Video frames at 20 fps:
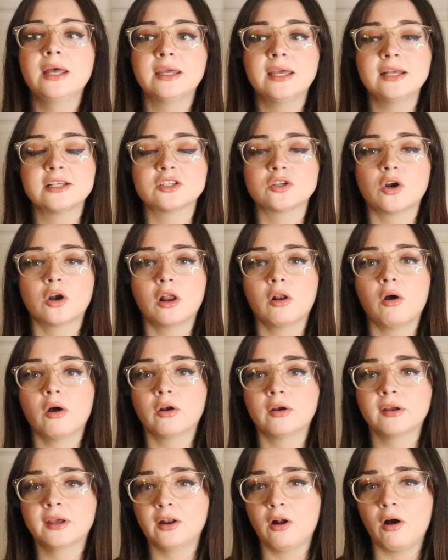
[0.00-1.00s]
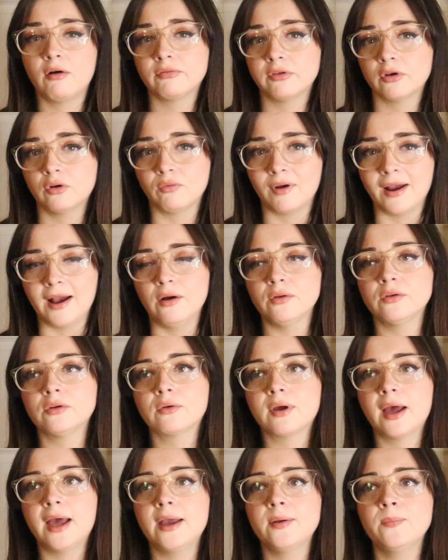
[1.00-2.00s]
get started on or get off the ground,
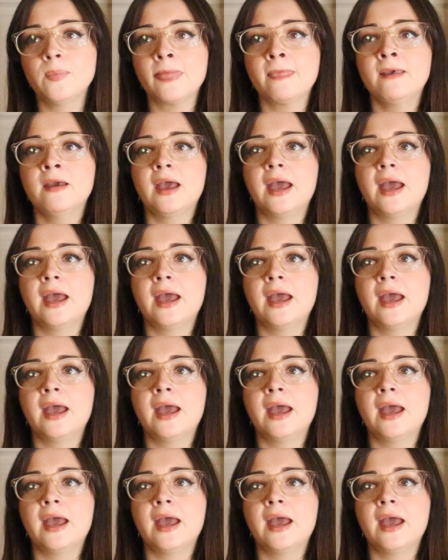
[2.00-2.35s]
okay?